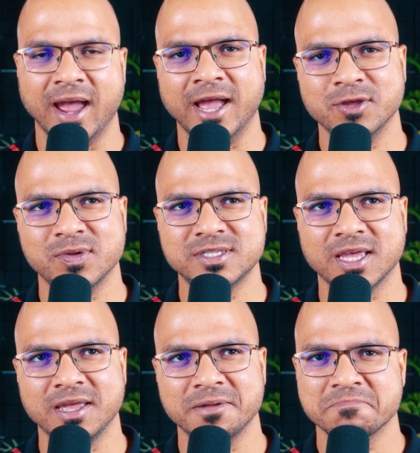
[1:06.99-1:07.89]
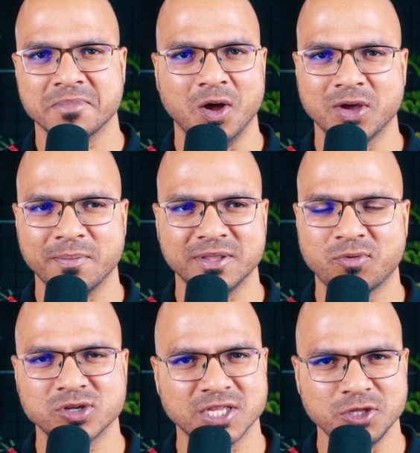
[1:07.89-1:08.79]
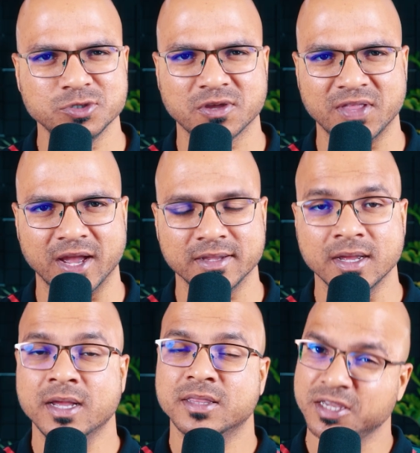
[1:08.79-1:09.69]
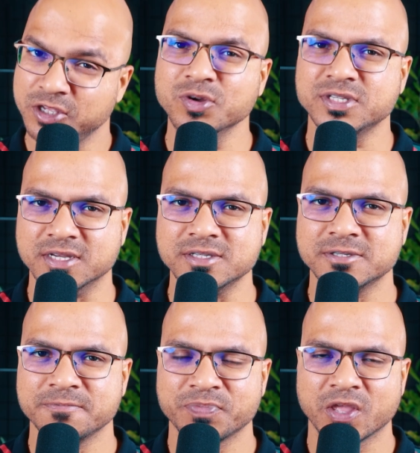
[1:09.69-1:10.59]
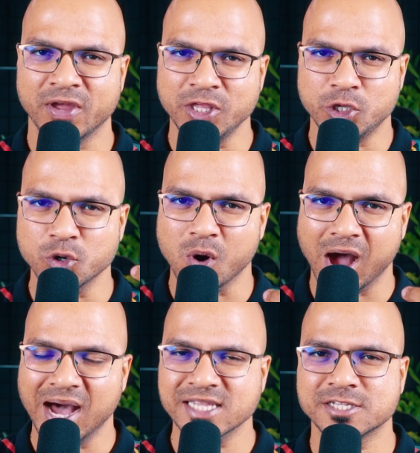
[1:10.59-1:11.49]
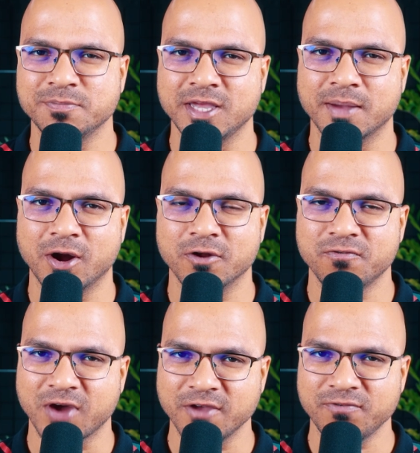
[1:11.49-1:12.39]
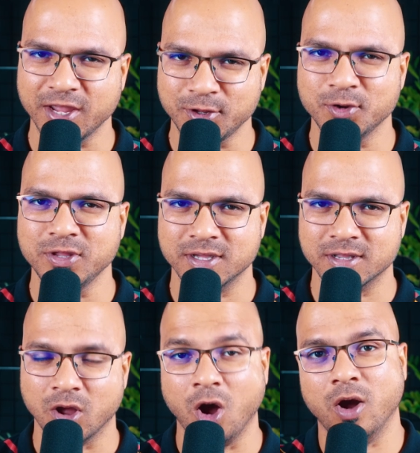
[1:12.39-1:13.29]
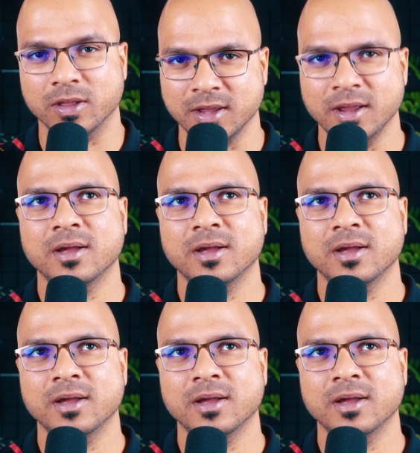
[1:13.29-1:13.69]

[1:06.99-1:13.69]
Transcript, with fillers: And you will say, okay, but what's the use of that? The use is when you ask me about five factorial, or